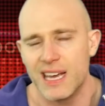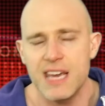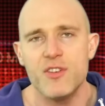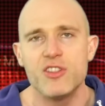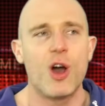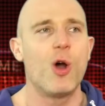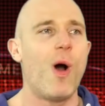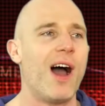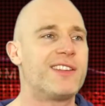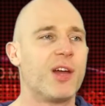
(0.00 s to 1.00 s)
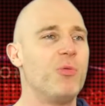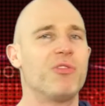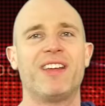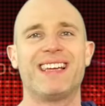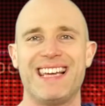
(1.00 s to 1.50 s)
even though I don't
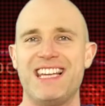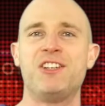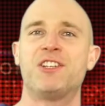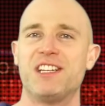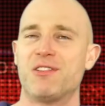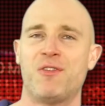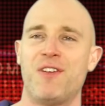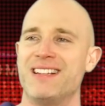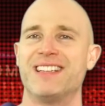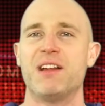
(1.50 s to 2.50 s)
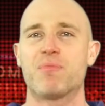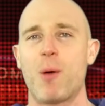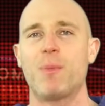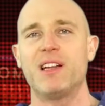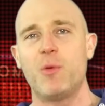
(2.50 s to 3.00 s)
think Ishii defended it
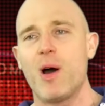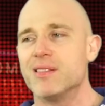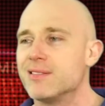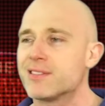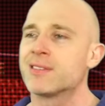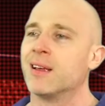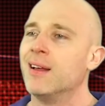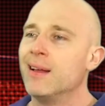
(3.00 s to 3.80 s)
properly once.